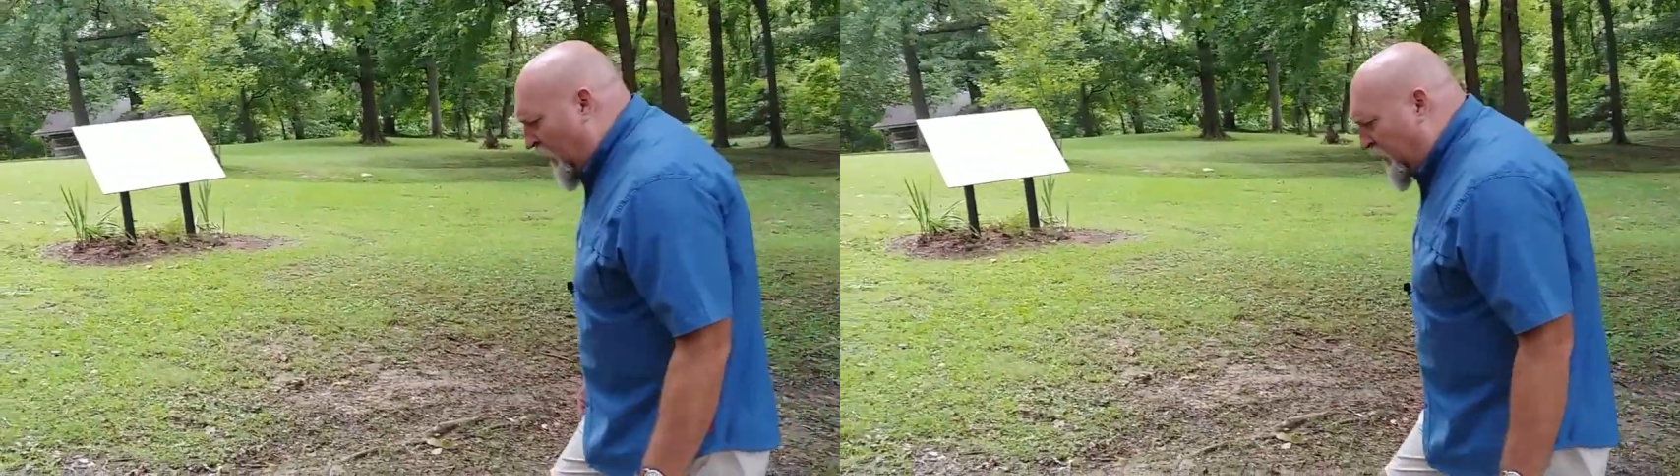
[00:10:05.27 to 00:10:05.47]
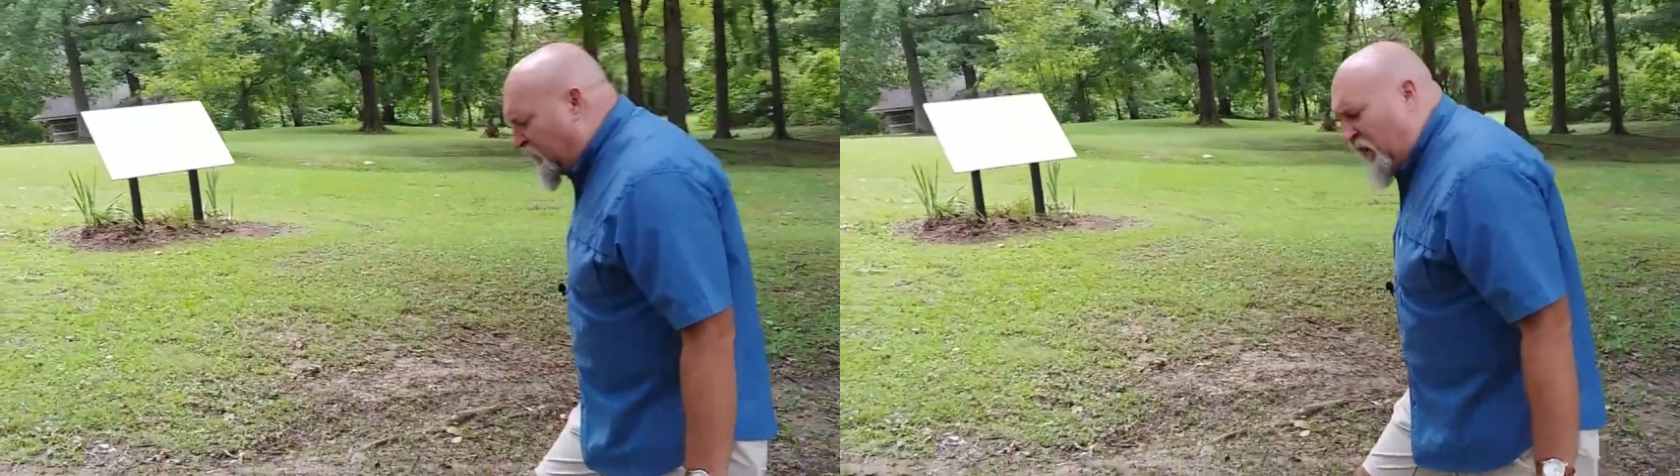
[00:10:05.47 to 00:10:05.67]

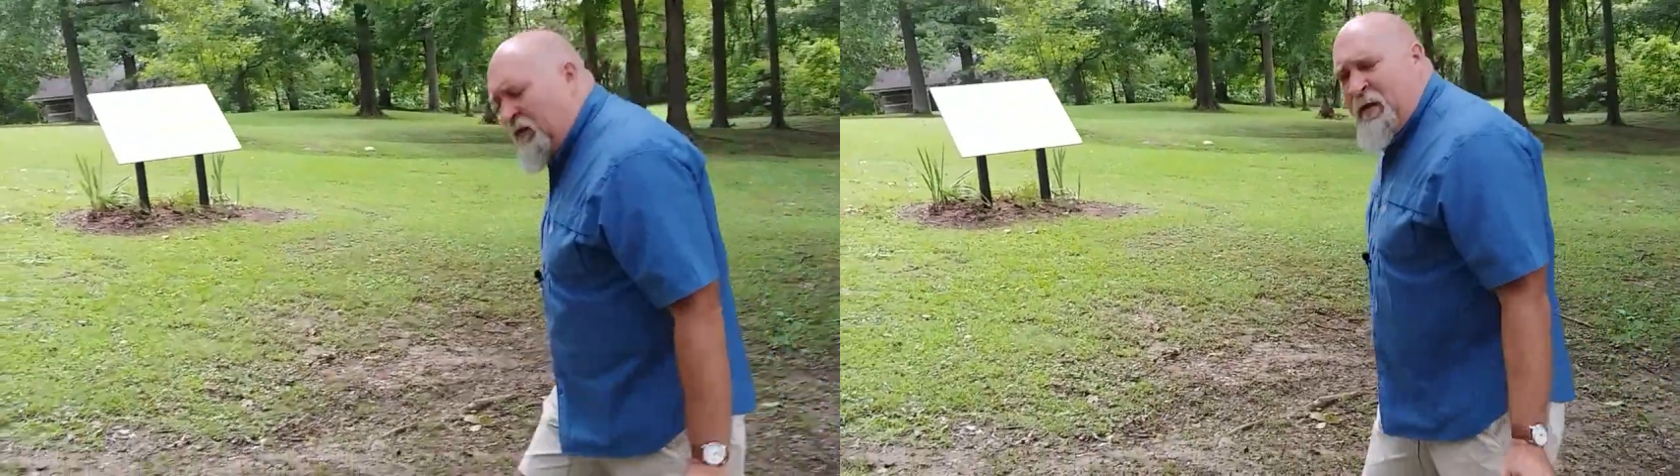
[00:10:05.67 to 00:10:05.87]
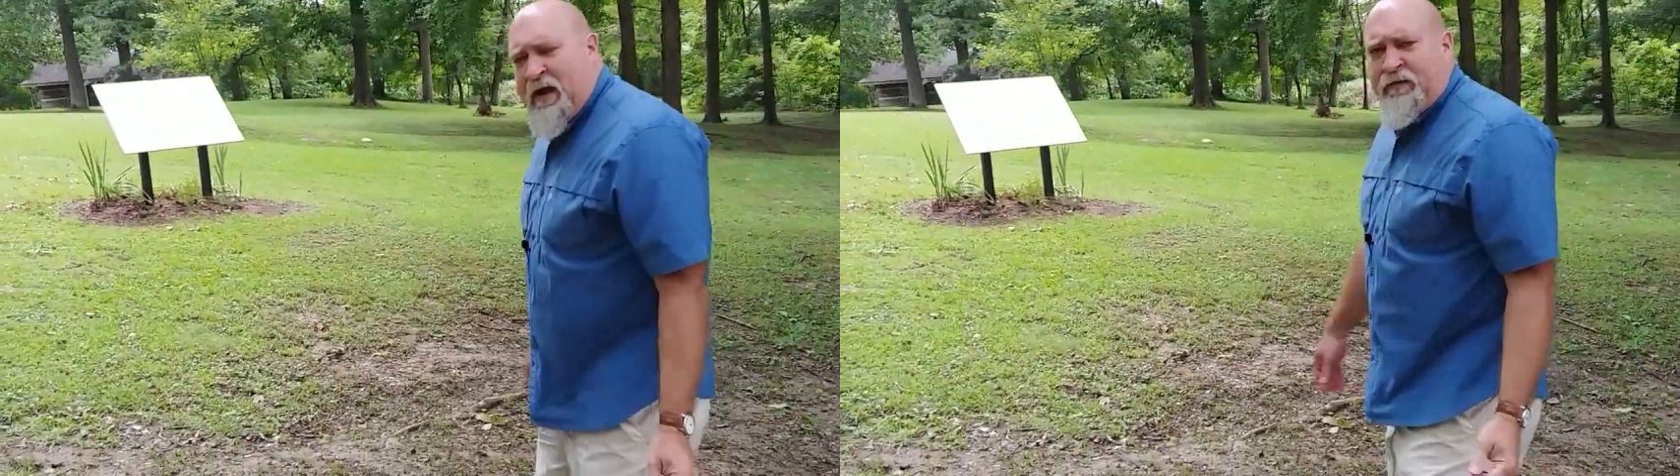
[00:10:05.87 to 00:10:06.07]
It's all
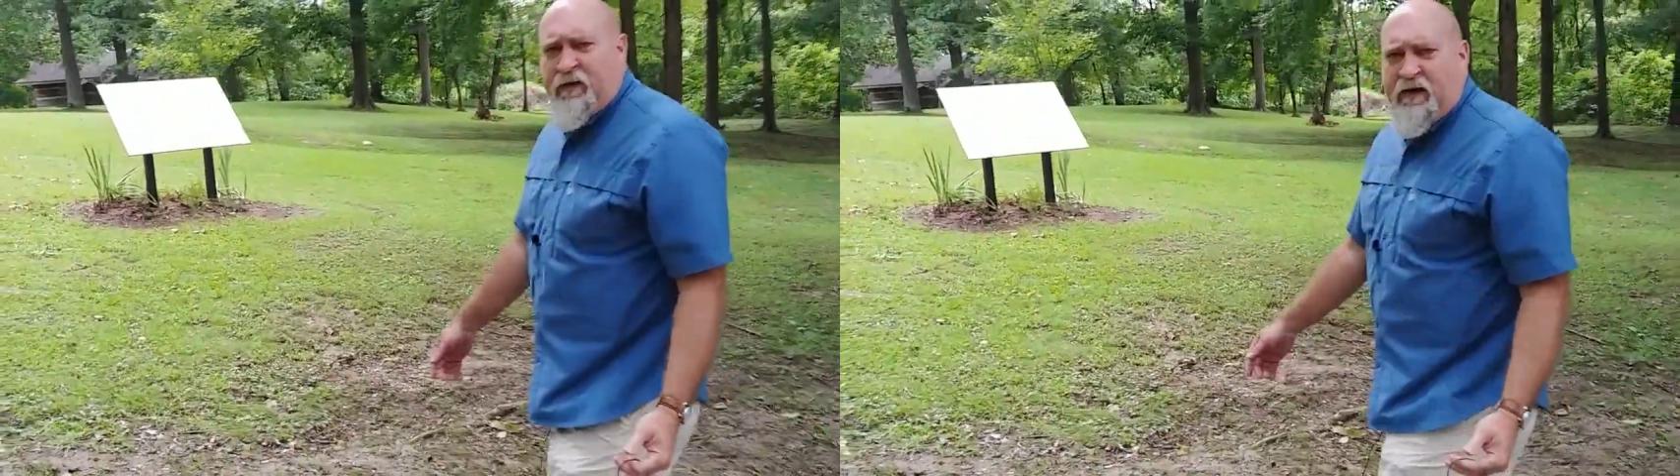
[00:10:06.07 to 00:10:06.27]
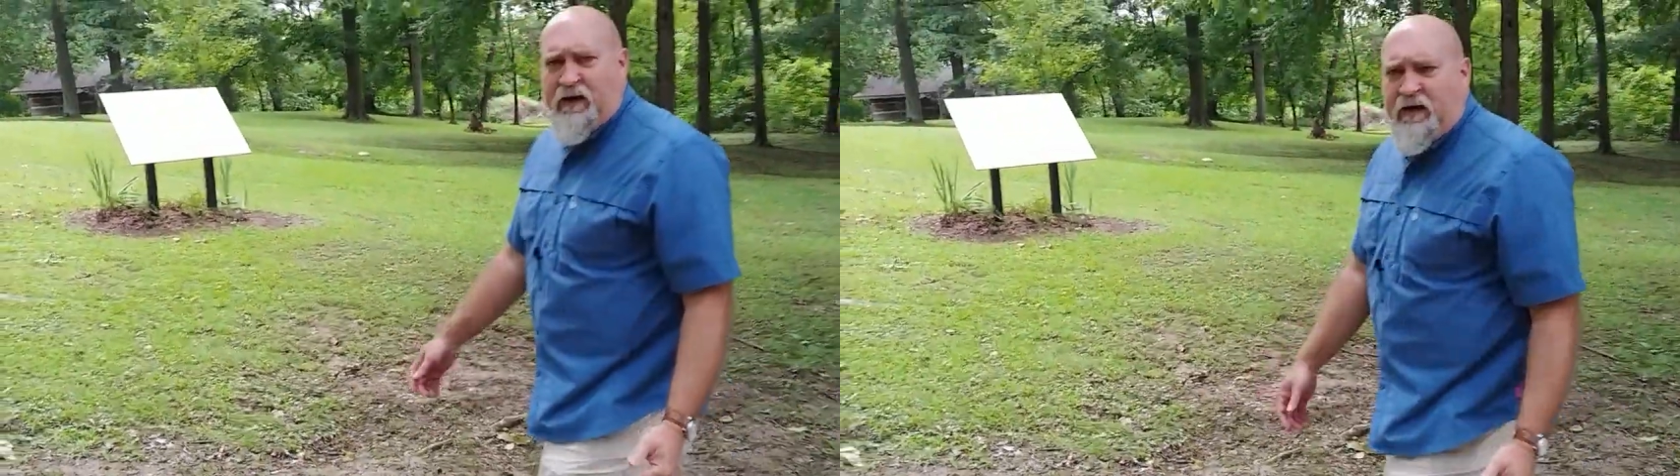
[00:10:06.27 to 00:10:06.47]
about
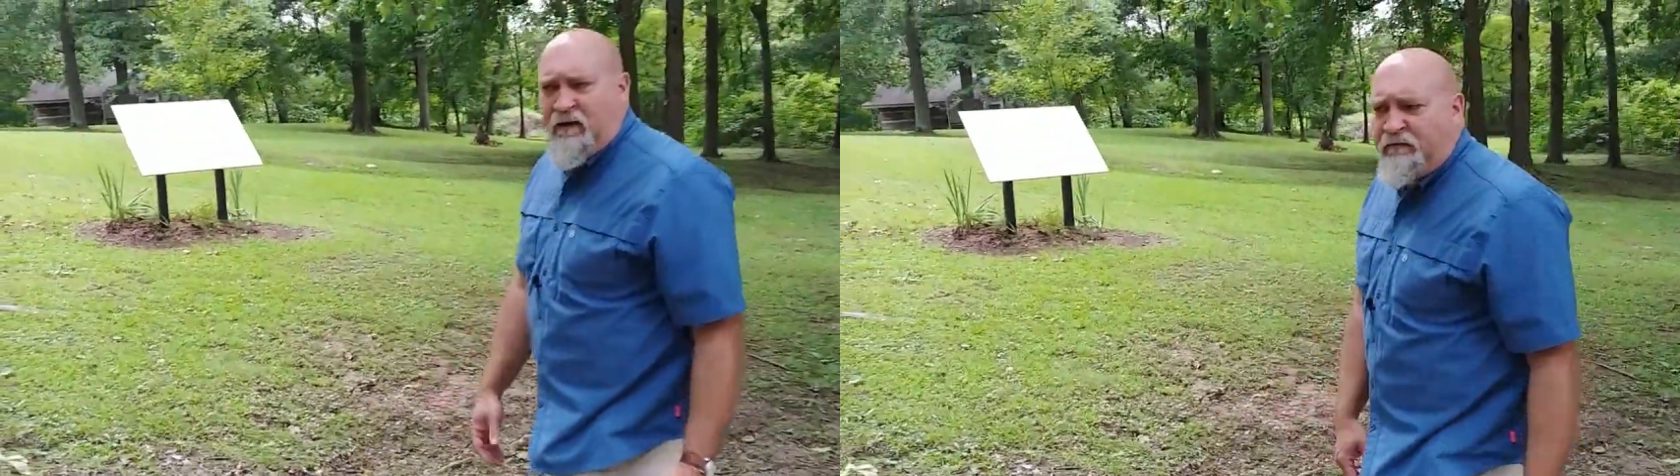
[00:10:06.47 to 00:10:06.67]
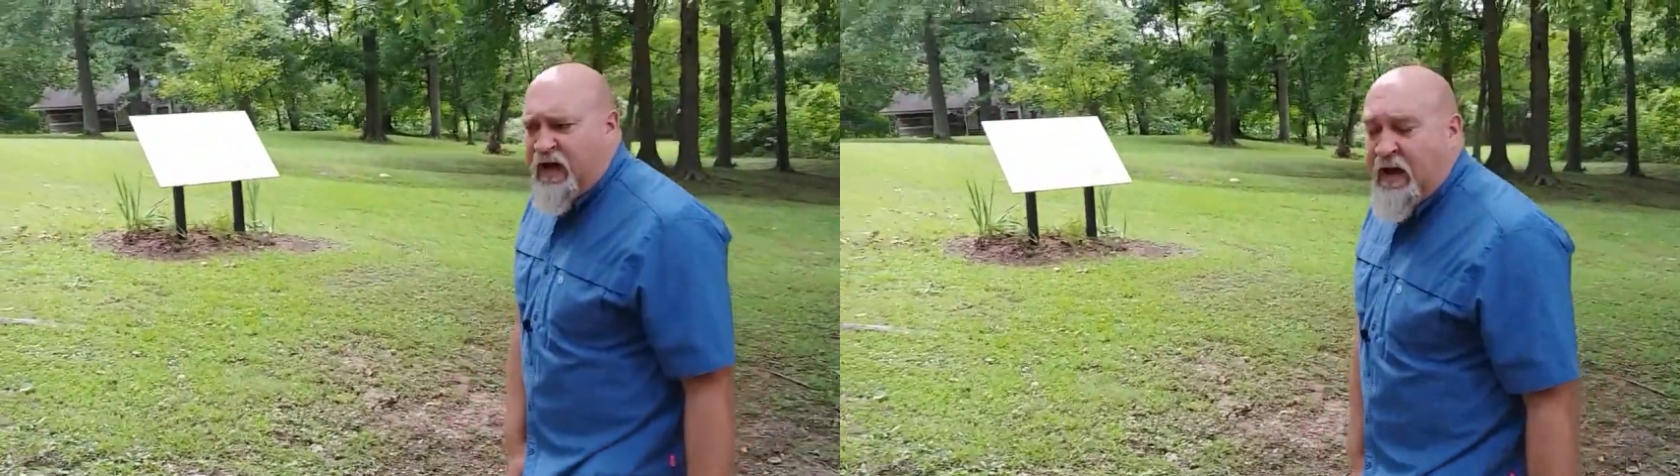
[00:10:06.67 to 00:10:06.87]

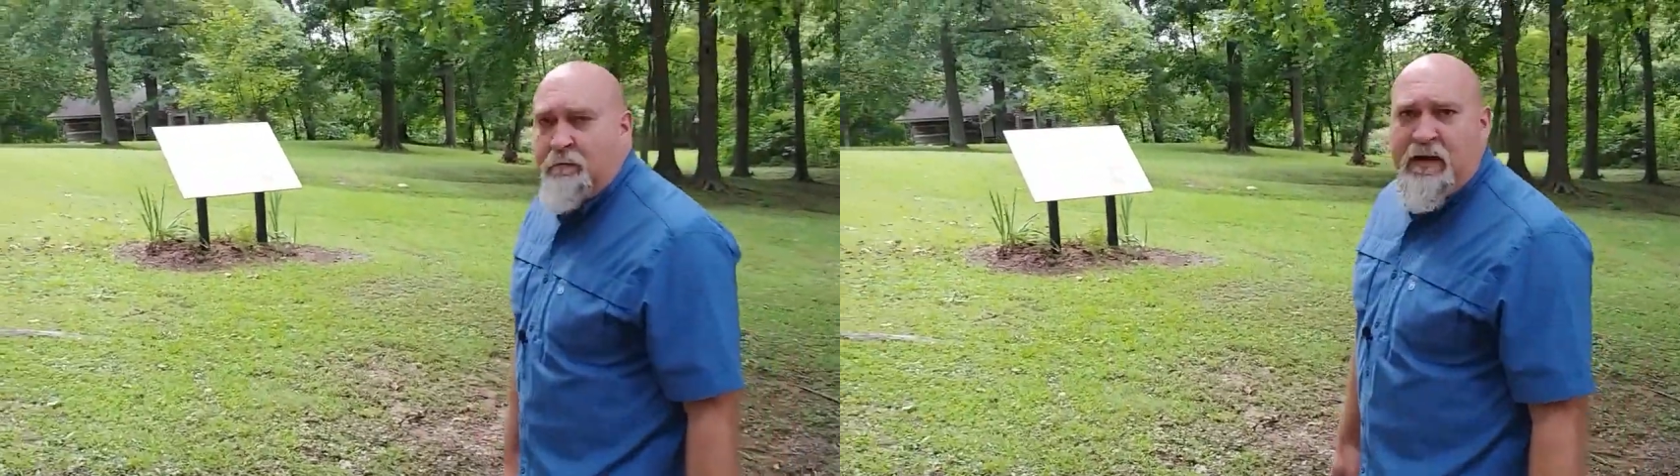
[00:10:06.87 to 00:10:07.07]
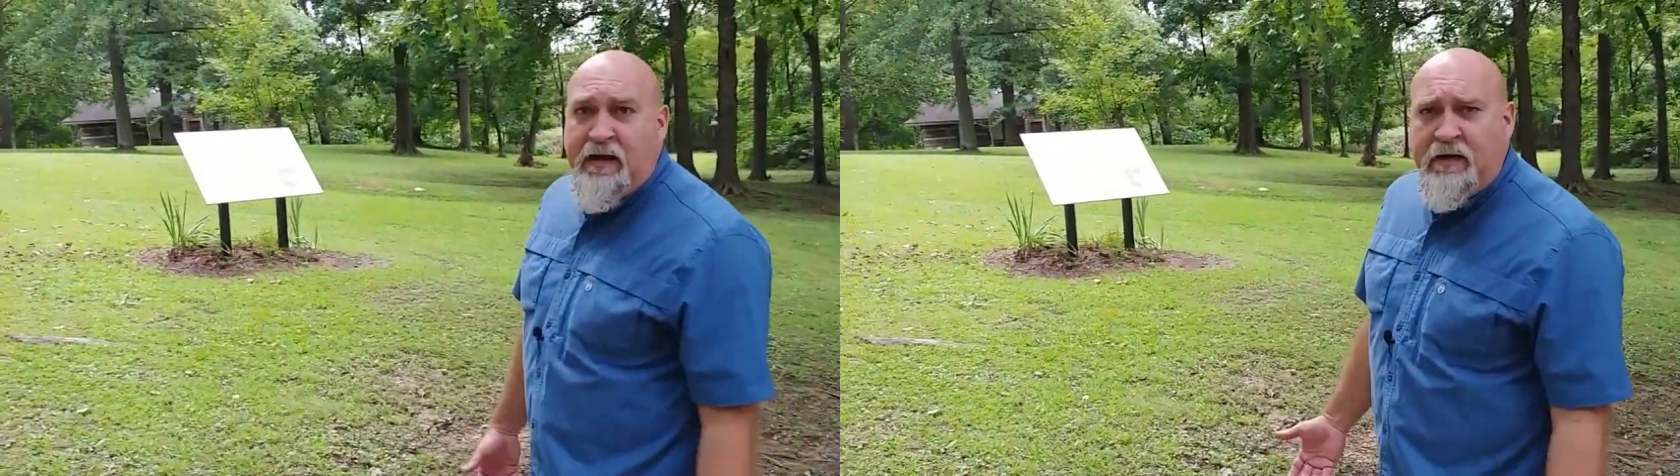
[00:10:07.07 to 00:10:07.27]
the
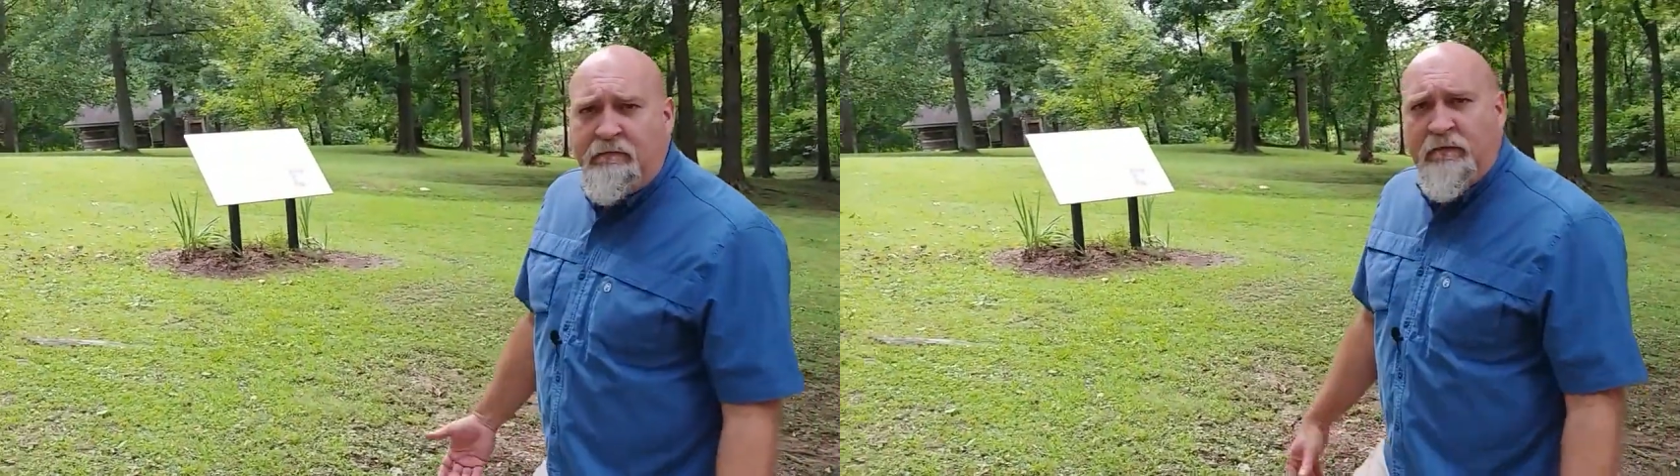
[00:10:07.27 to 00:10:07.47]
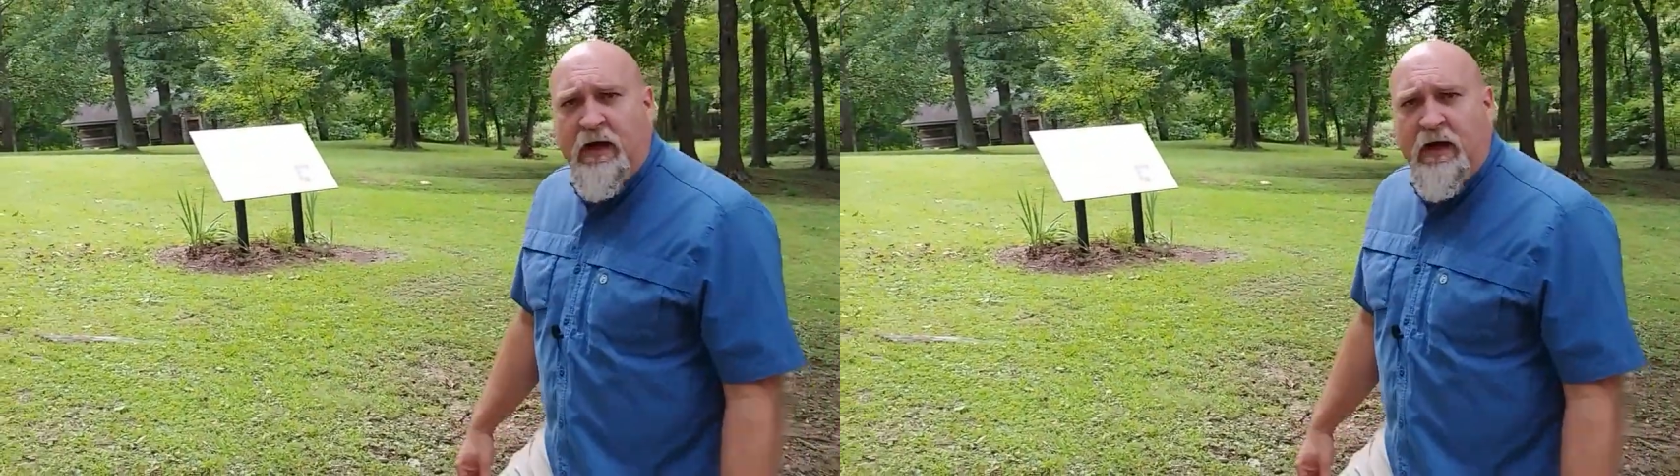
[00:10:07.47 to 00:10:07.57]
camp meeting